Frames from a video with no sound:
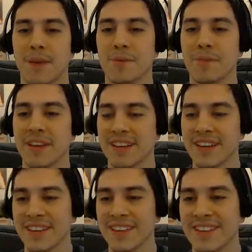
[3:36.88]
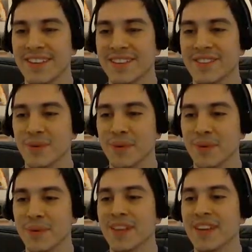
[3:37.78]
Oh my god, this is
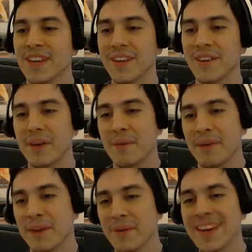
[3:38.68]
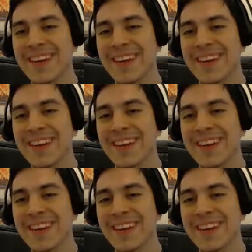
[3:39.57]
horrible. Okay, but anyway.